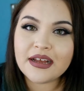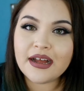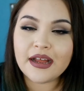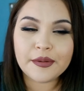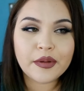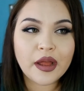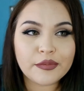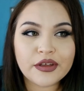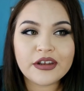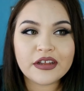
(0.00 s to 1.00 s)

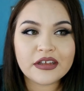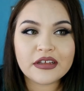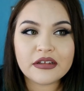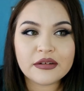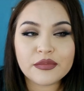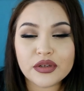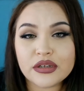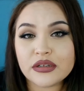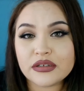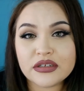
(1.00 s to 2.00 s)
I'm
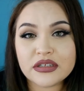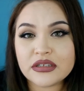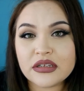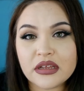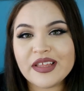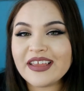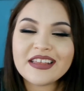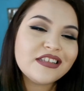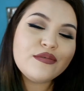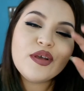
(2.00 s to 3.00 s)
gonna just like,
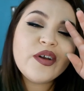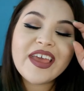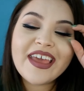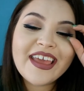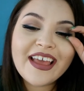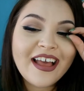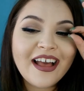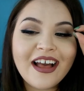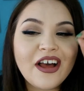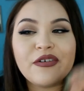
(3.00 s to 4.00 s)
it's gonna be okay.
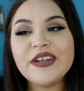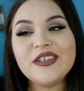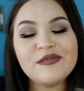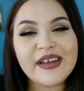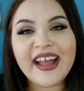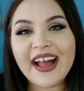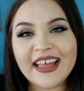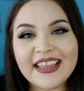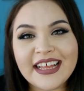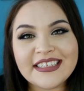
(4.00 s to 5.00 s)
I'll redo my
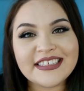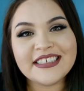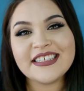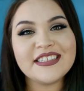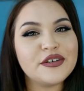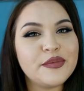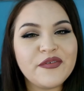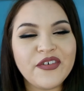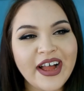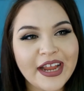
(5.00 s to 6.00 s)
eyelashes, it'll be
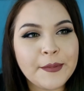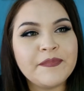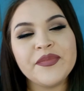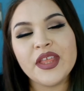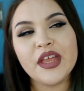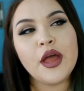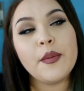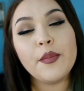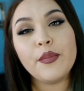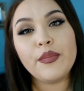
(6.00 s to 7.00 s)
fine.
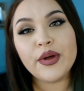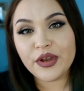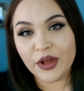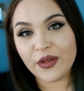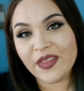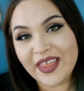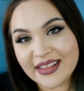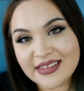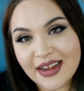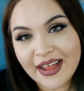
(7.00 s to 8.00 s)
But no,
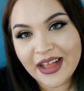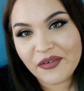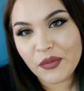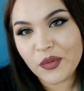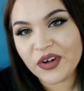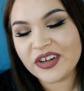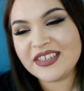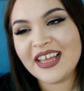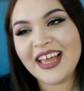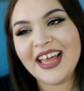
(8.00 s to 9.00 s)
that's not how it worked.